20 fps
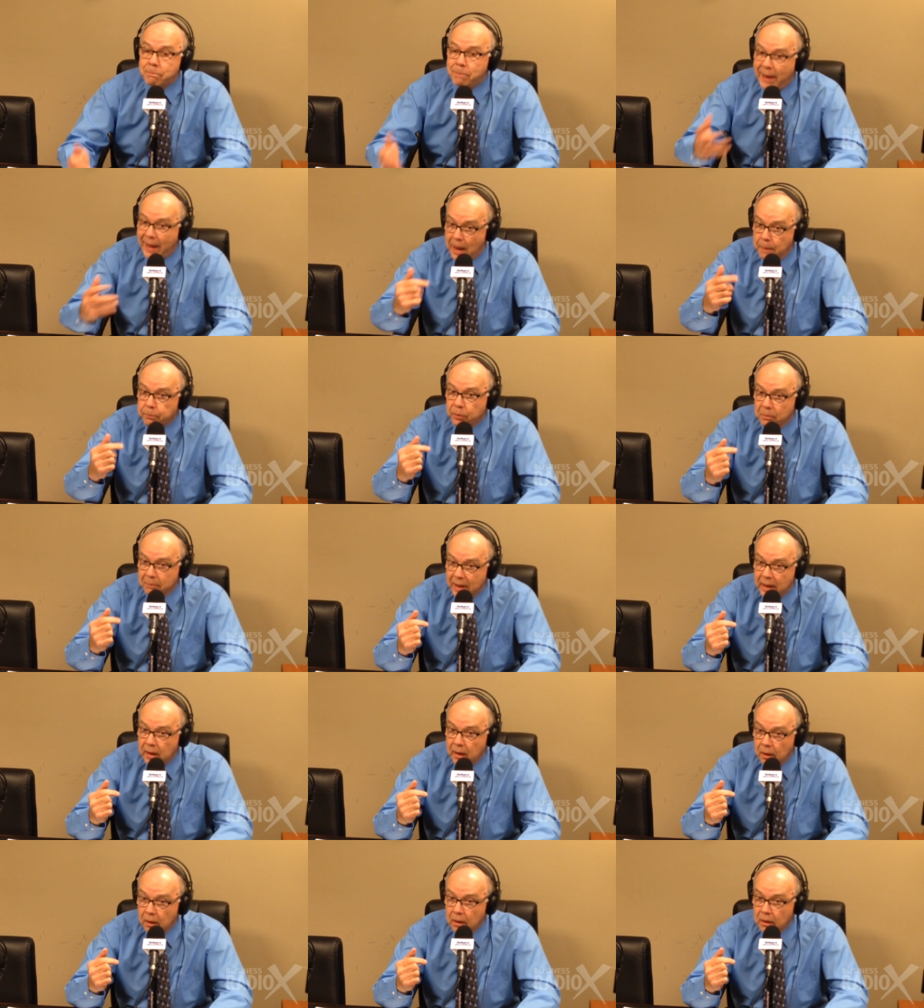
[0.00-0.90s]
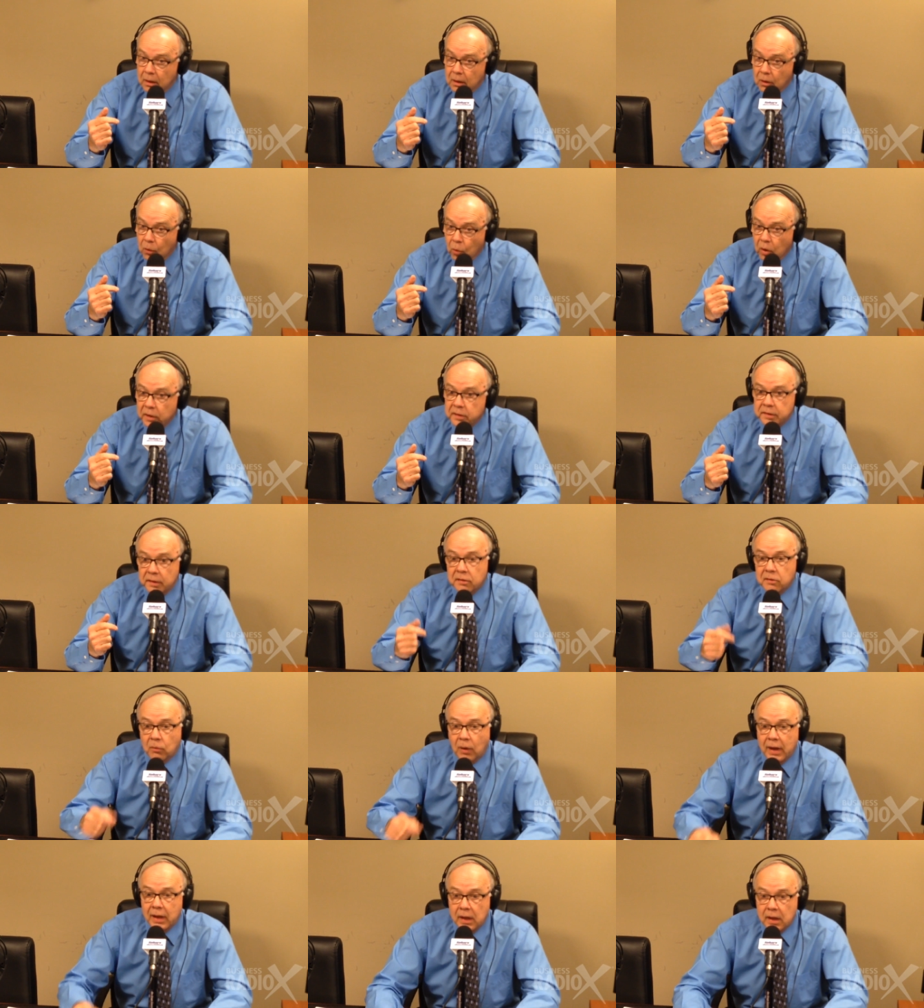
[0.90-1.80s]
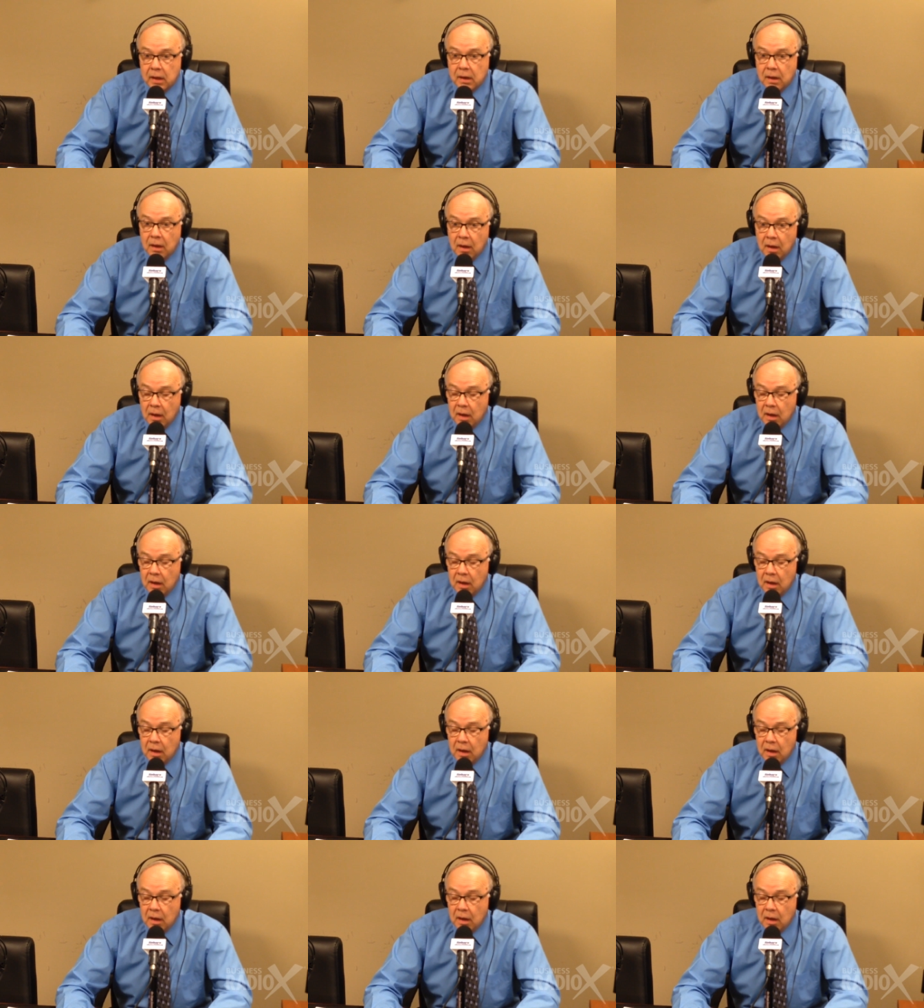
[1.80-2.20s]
Pamper me works its way in.